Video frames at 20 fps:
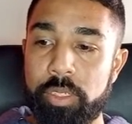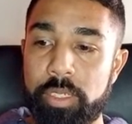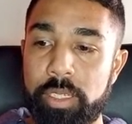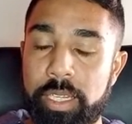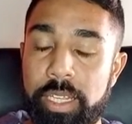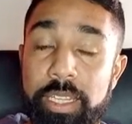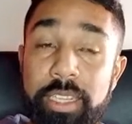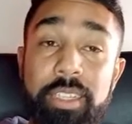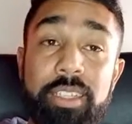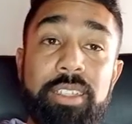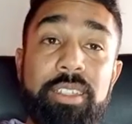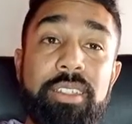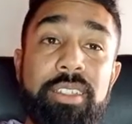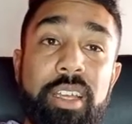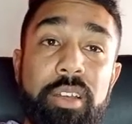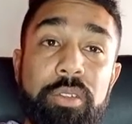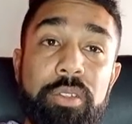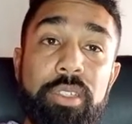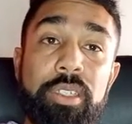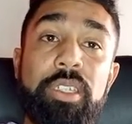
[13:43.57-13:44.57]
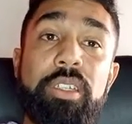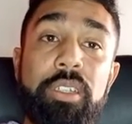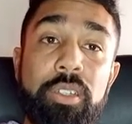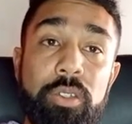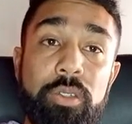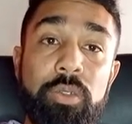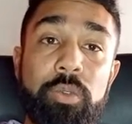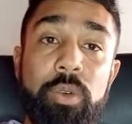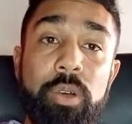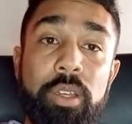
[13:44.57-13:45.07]
and this is our senior
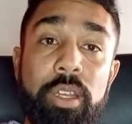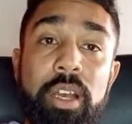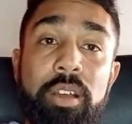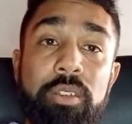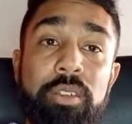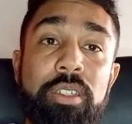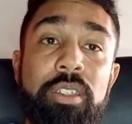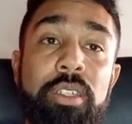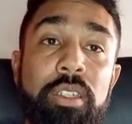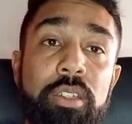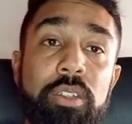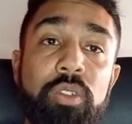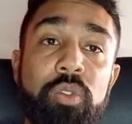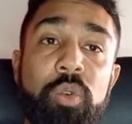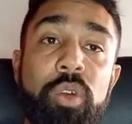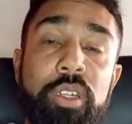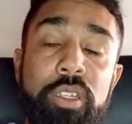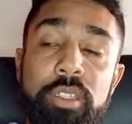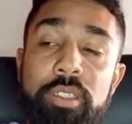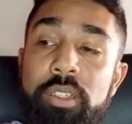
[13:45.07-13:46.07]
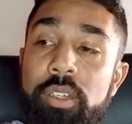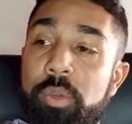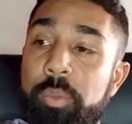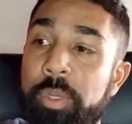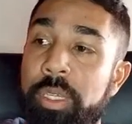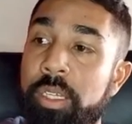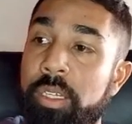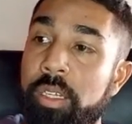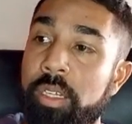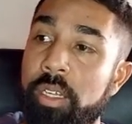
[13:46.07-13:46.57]
squad is so
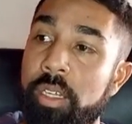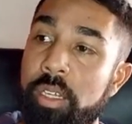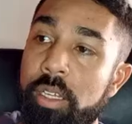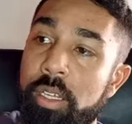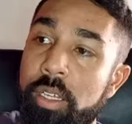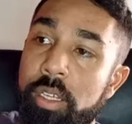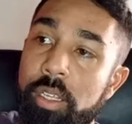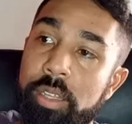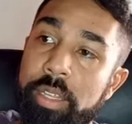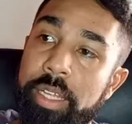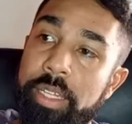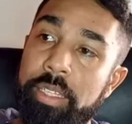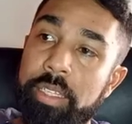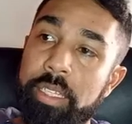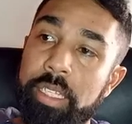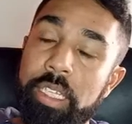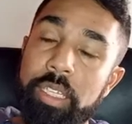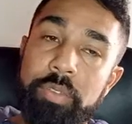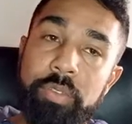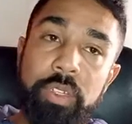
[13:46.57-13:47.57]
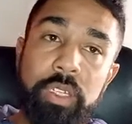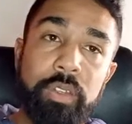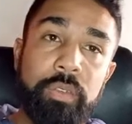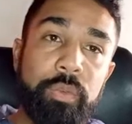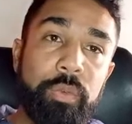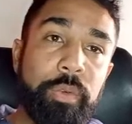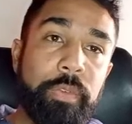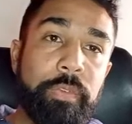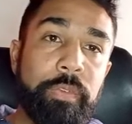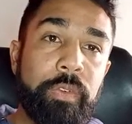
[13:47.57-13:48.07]
big that even if
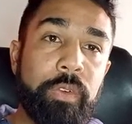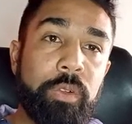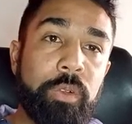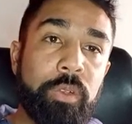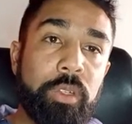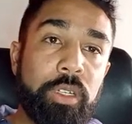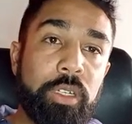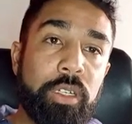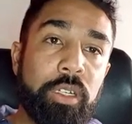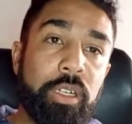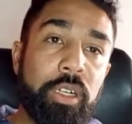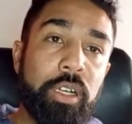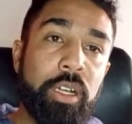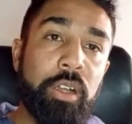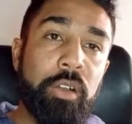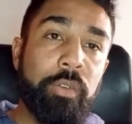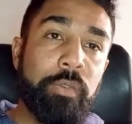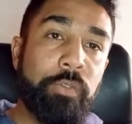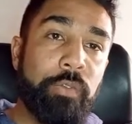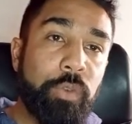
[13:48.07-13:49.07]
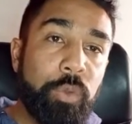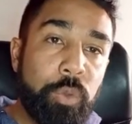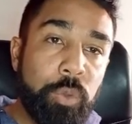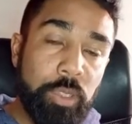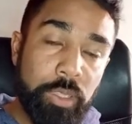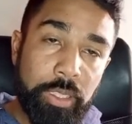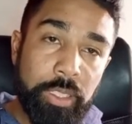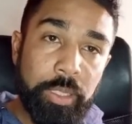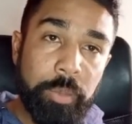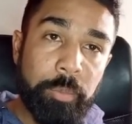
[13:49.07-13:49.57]
we fill a full
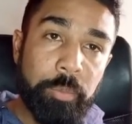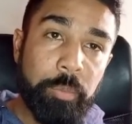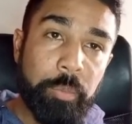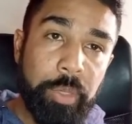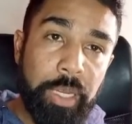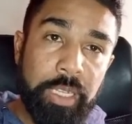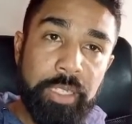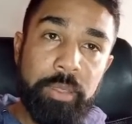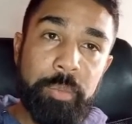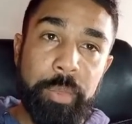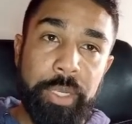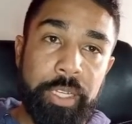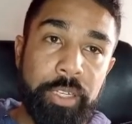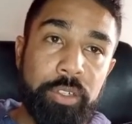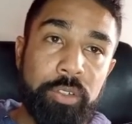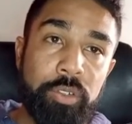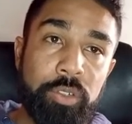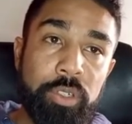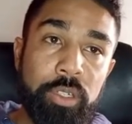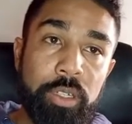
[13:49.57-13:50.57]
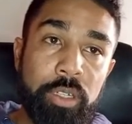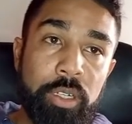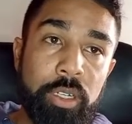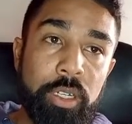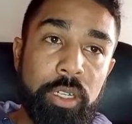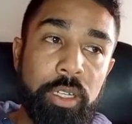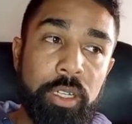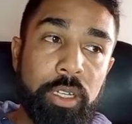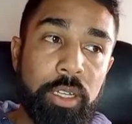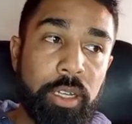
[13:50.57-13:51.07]
team plus bench,
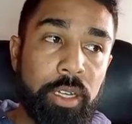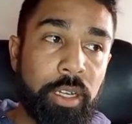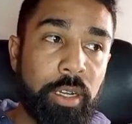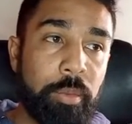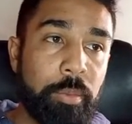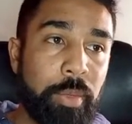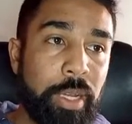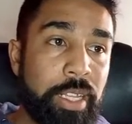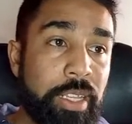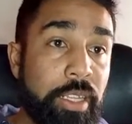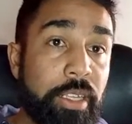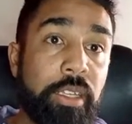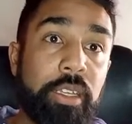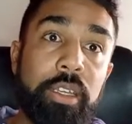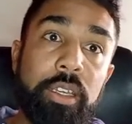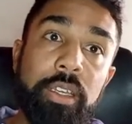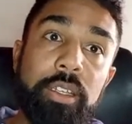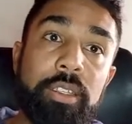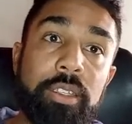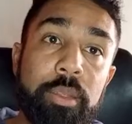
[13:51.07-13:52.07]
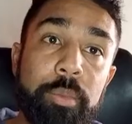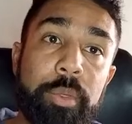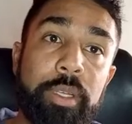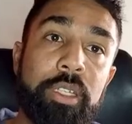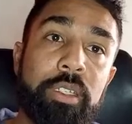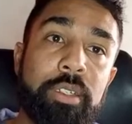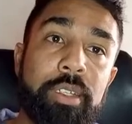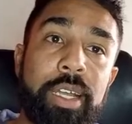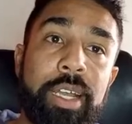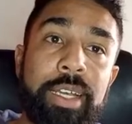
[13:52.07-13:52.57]
and they increase the
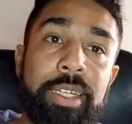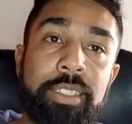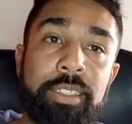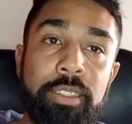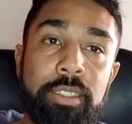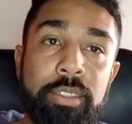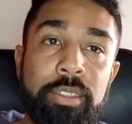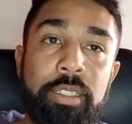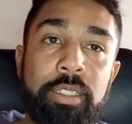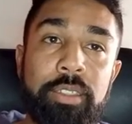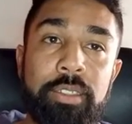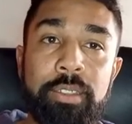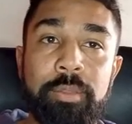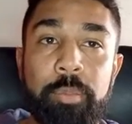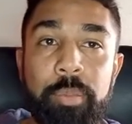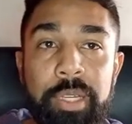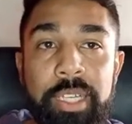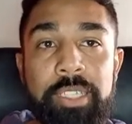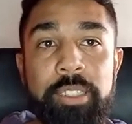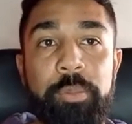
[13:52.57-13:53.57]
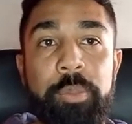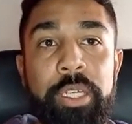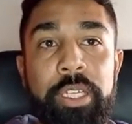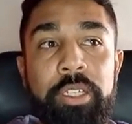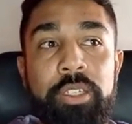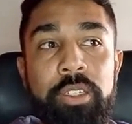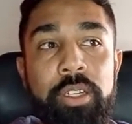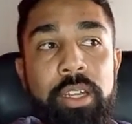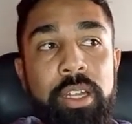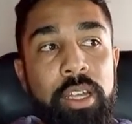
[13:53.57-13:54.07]
bench size this season plus
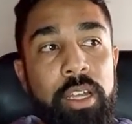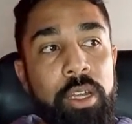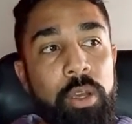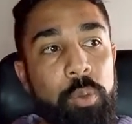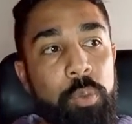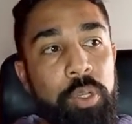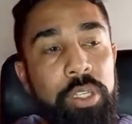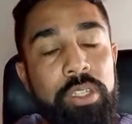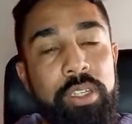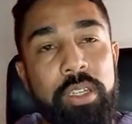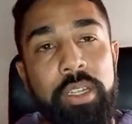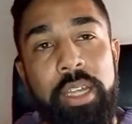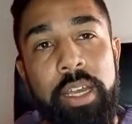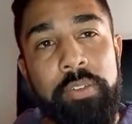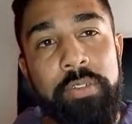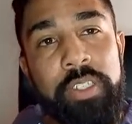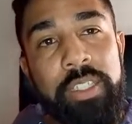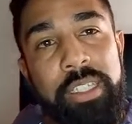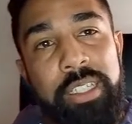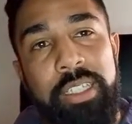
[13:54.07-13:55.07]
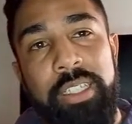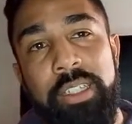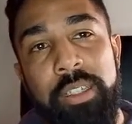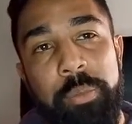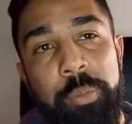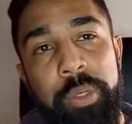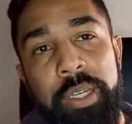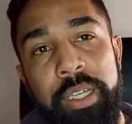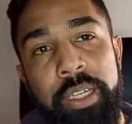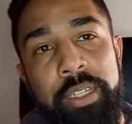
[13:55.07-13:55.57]
bench, we still have senior
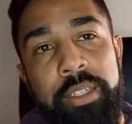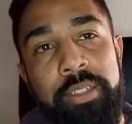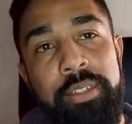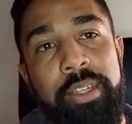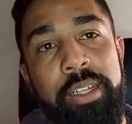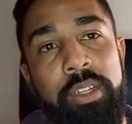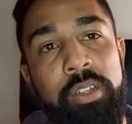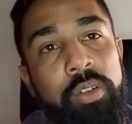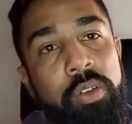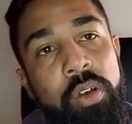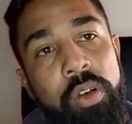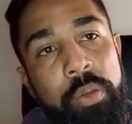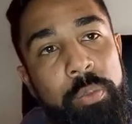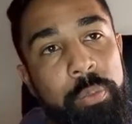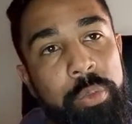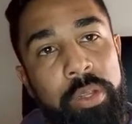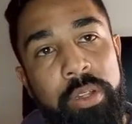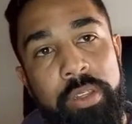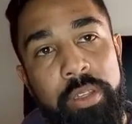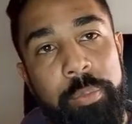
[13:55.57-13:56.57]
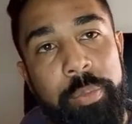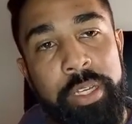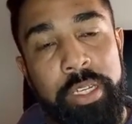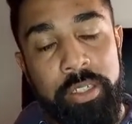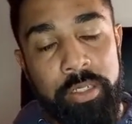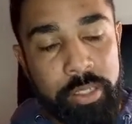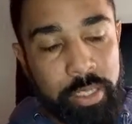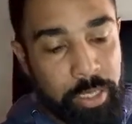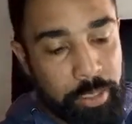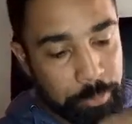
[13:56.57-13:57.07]
players that can't be on the
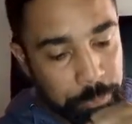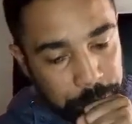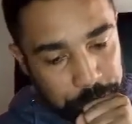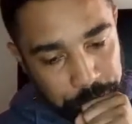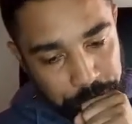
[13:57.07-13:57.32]
bench. And